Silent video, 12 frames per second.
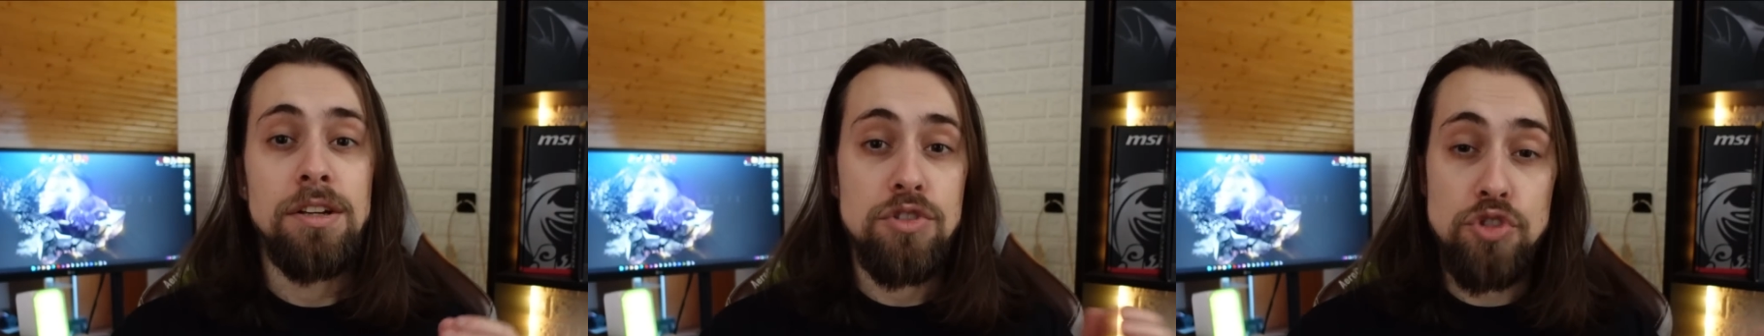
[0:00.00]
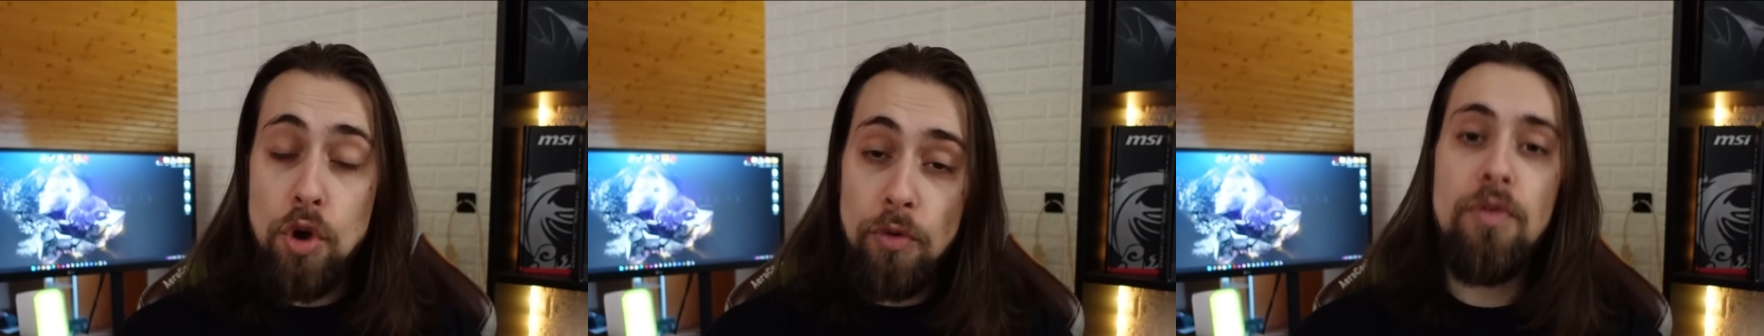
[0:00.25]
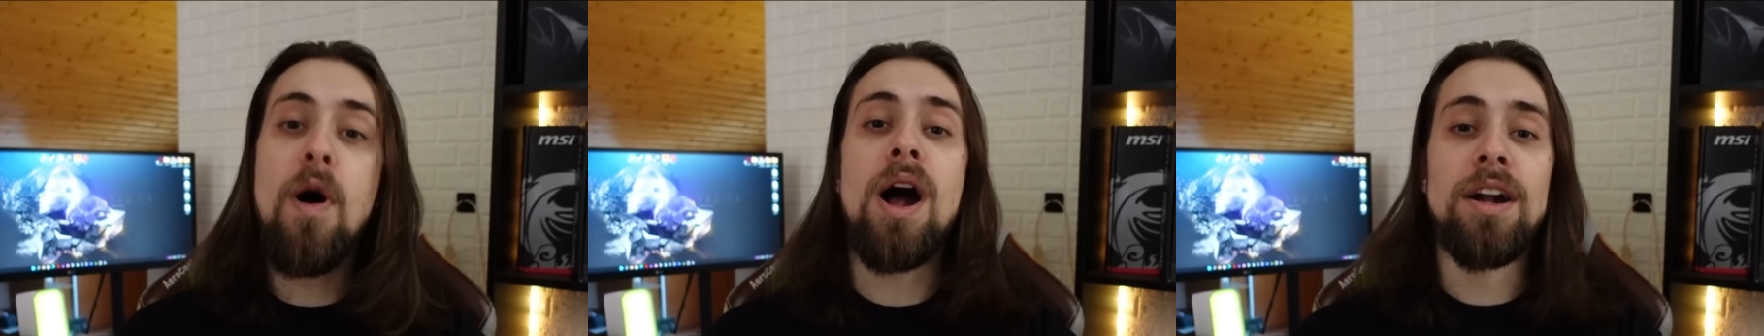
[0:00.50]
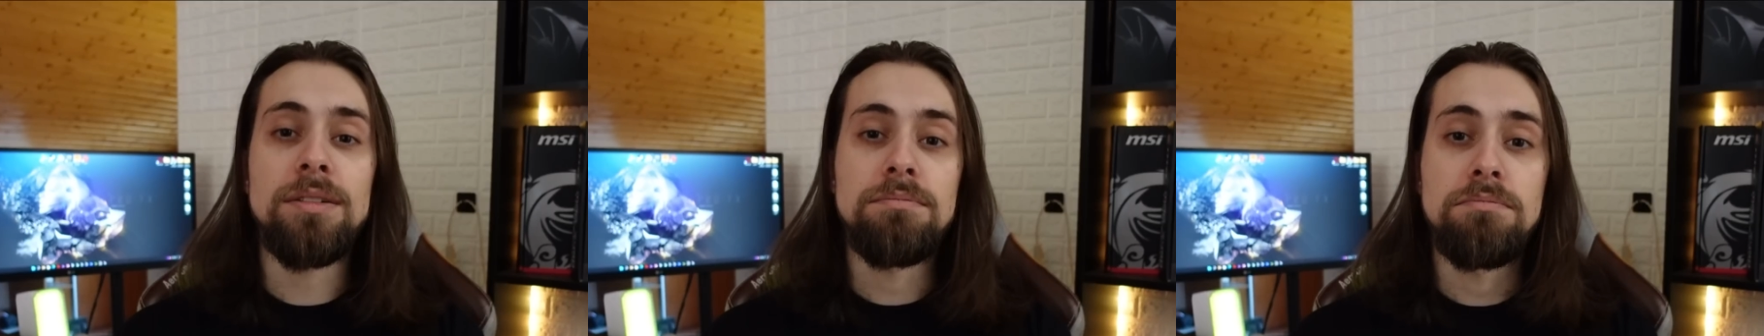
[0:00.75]
so
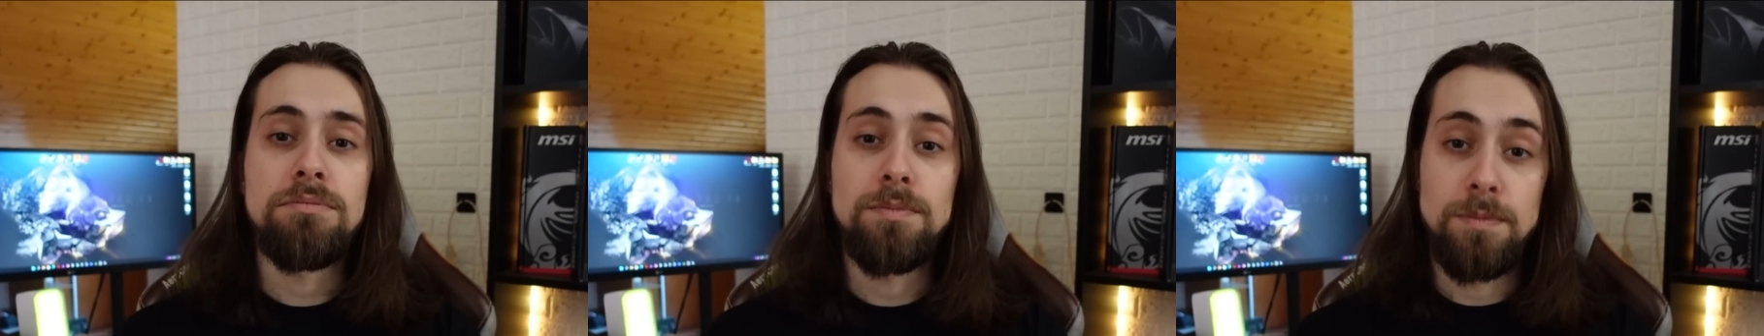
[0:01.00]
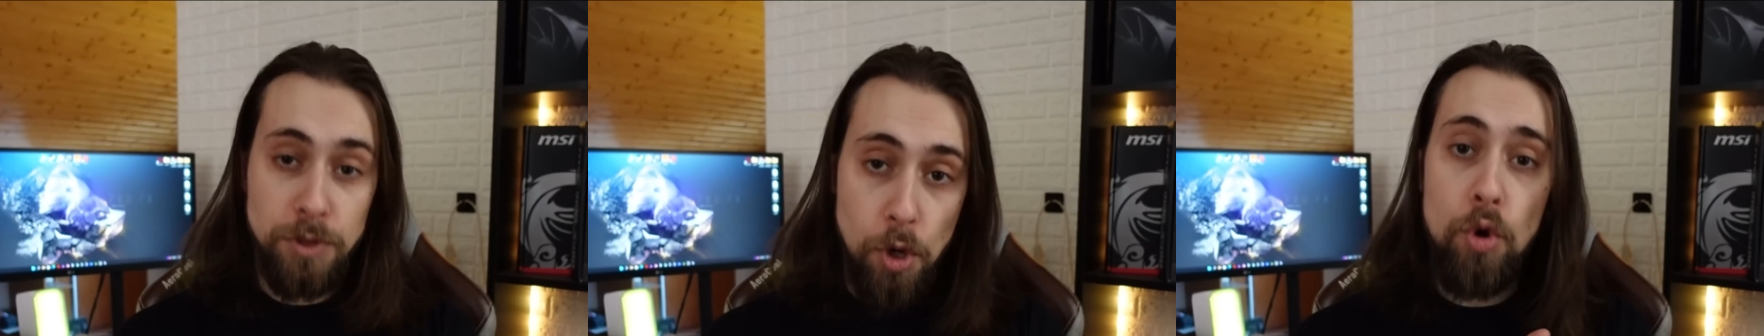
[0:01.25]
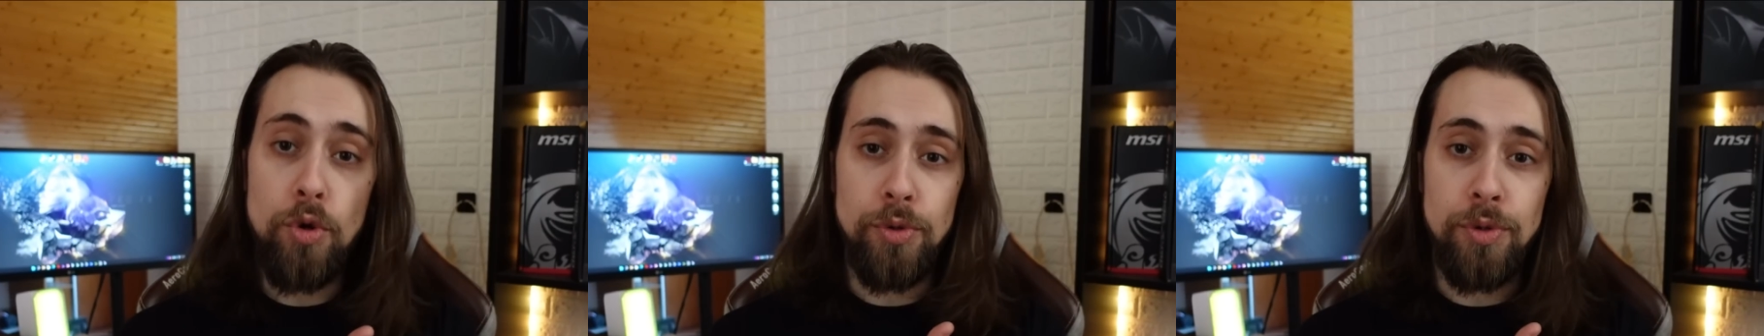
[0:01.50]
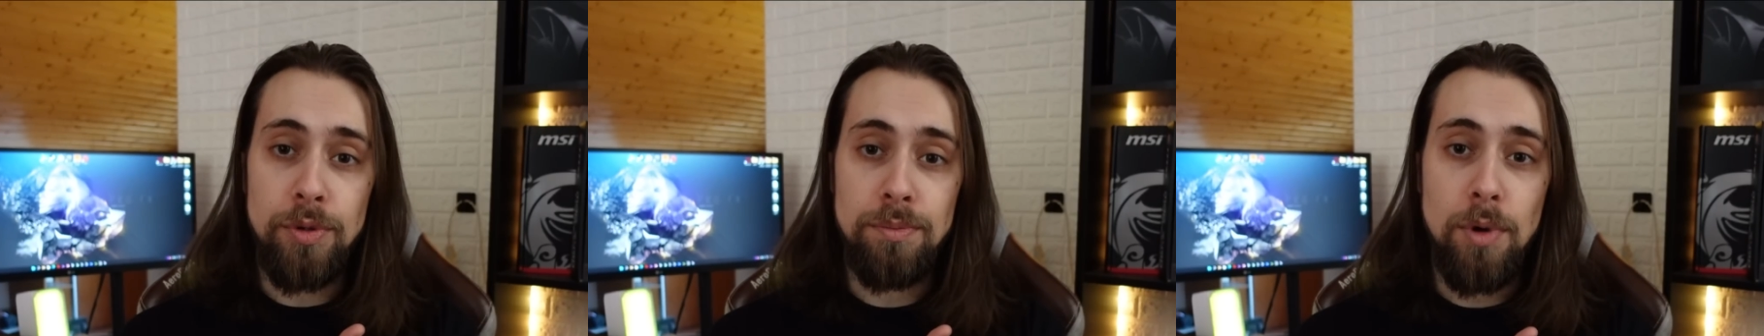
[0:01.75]
far, so
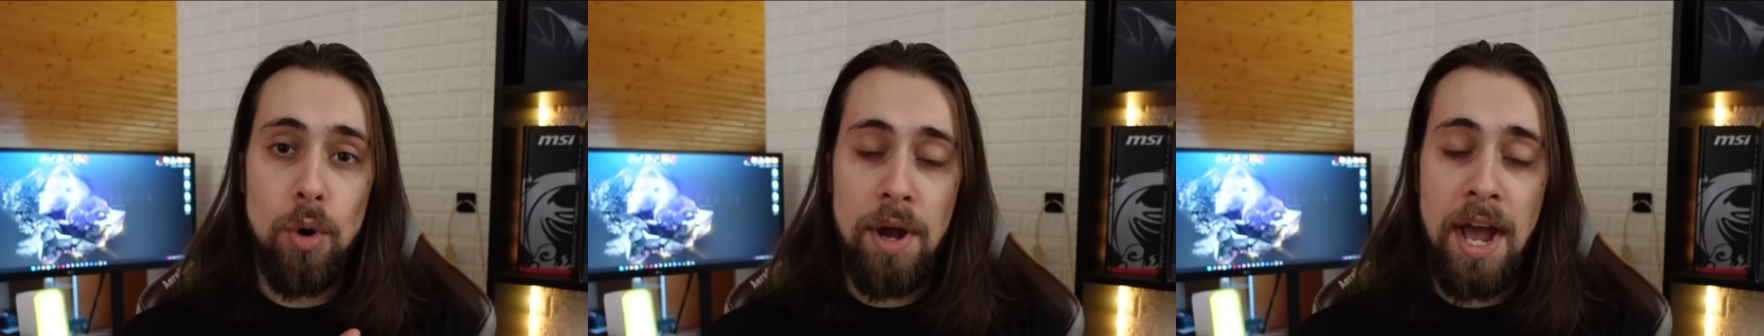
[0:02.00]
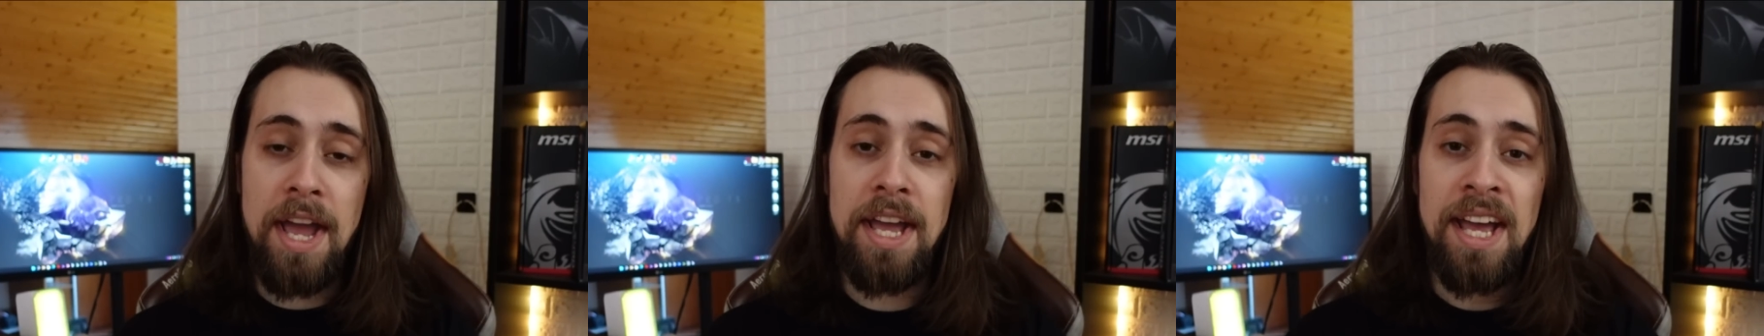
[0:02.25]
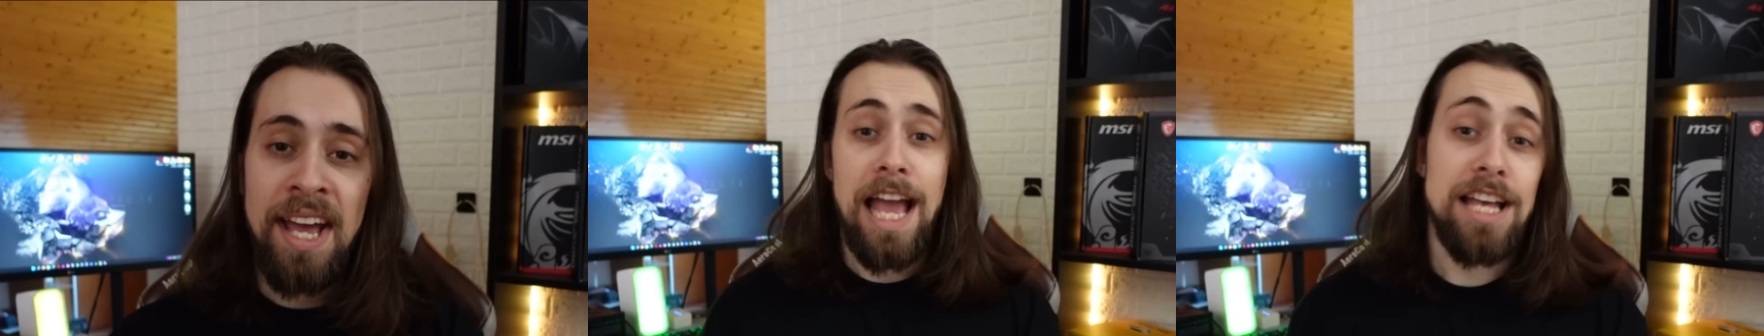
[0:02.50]
good, okay?